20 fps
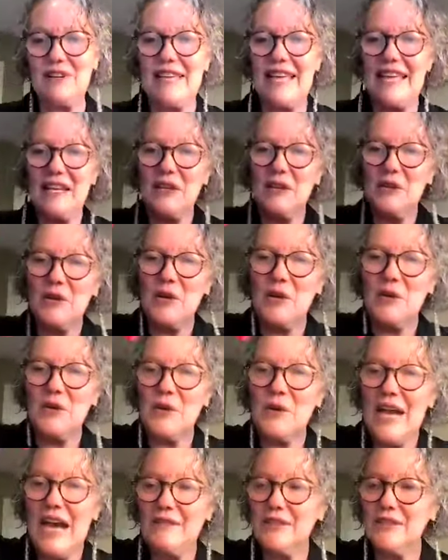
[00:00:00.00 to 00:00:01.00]
Okay, you know,
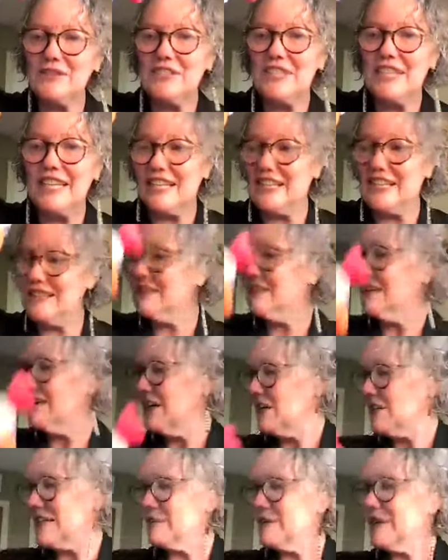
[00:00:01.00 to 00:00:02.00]
you have your chicken
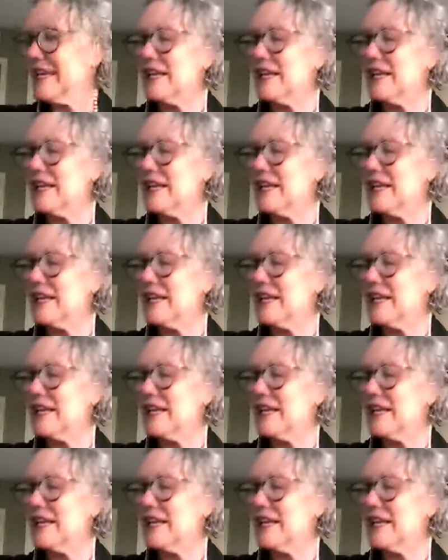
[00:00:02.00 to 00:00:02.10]
let me